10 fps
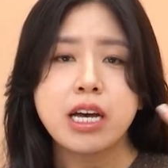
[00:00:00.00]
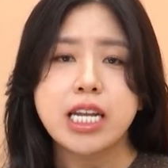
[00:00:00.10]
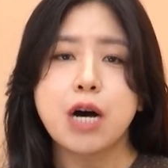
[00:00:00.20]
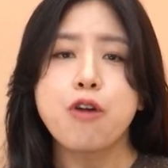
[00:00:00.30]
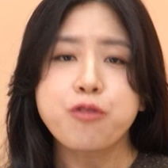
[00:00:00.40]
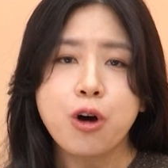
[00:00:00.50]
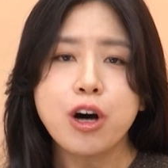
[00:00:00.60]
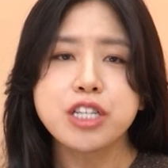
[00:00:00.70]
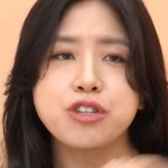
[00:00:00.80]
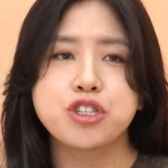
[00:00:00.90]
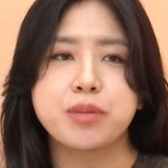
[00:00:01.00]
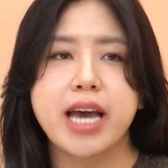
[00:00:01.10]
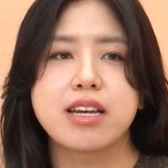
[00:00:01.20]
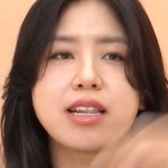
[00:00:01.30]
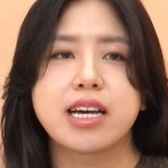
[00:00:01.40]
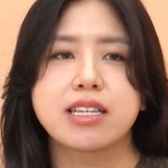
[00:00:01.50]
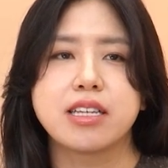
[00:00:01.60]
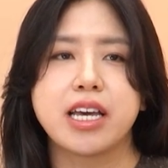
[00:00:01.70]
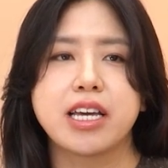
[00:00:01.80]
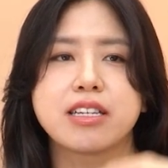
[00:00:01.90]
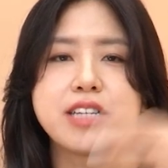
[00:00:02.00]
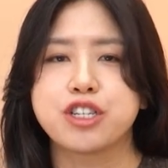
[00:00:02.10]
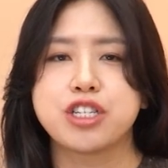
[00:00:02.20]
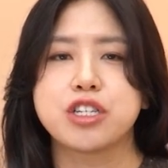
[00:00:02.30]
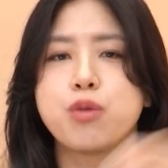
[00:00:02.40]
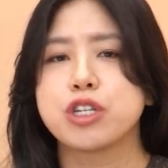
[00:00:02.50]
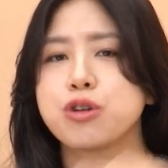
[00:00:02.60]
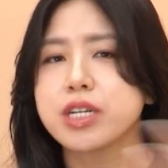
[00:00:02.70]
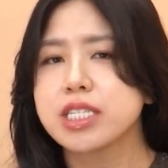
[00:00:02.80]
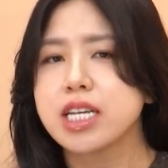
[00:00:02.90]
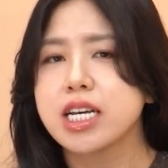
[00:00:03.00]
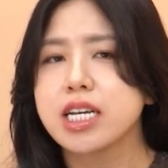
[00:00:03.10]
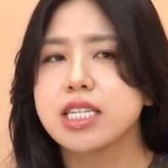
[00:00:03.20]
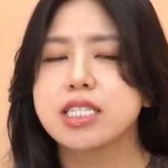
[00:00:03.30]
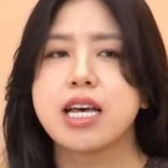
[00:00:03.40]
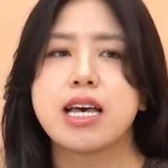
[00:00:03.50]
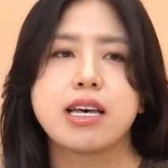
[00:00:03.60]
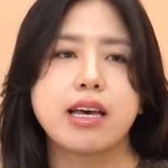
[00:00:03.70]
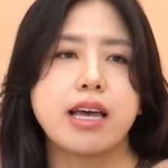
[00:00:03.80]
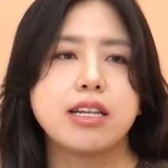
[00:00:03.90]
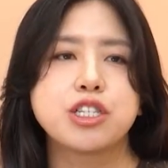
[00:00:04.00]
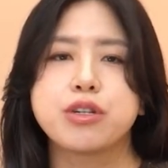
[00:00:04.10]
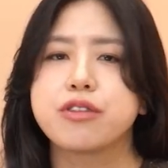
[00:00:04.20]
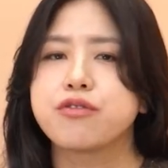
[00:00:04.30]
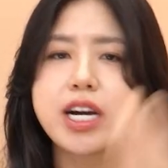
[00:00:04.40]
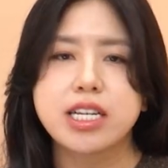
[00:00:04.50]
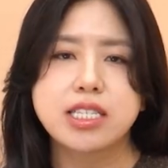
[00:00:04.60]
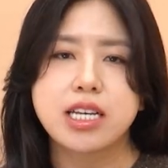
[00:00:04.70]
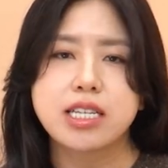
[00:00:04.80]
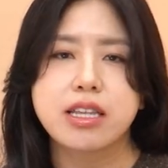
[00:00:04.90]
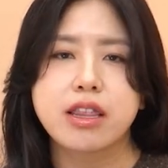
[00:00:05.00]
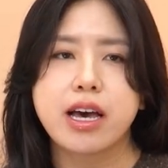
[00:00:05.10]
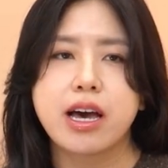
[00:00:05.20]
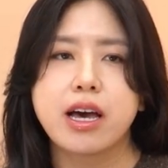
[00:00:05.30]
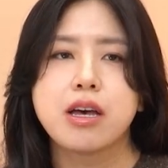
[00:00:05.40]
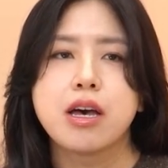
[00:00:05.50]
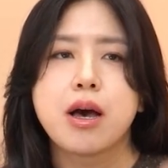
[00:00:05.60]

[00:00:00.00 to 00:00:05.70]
Now, of course, you should be analyzing diction or word choices and literary devices in there,